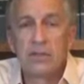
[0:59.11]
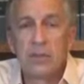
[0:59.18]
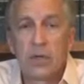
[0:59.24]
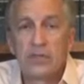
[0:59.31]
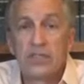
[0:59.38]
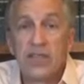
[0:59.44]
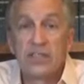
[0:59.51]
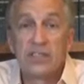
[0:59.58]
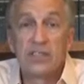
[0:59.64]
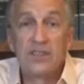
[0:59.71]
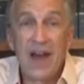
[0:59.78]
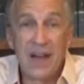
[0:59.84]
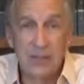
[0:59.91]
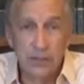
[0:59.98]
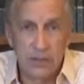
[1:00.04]
to our
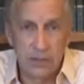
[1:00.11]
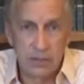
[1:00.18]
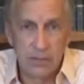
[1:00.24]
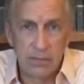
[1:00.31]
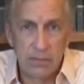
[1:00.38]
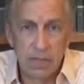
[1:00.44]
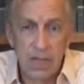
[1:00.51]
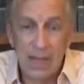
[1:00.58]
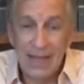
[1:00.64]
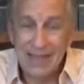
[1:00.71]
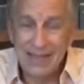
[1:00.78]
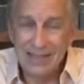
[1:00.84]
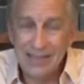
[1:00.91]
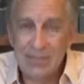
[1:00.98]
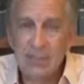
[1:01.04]
satisfaction,
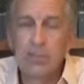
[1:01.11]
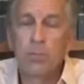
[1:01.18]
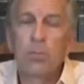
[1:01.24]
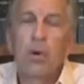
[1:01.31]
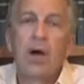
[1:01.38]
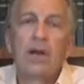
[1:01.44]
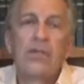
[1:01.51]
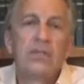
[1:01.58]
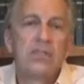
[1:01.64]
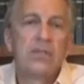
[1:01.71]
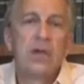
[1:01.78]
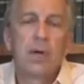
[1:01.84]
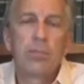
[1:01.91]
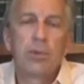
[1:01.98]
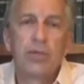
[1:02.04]
it's still pride that's in
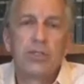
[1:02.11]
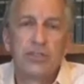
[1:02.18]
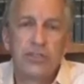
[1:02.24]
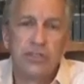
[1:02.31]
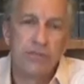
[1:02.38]
operation.